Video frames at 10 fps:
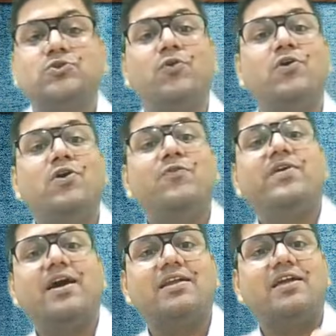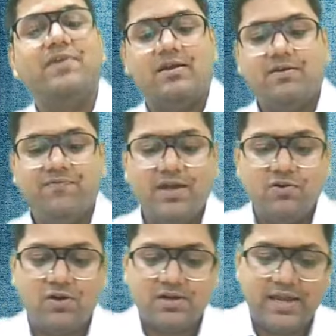So we are
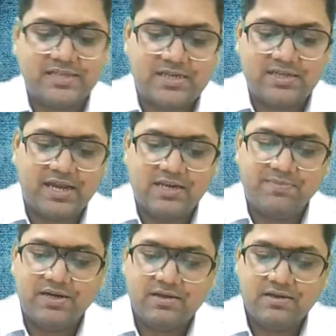not exchanging any money.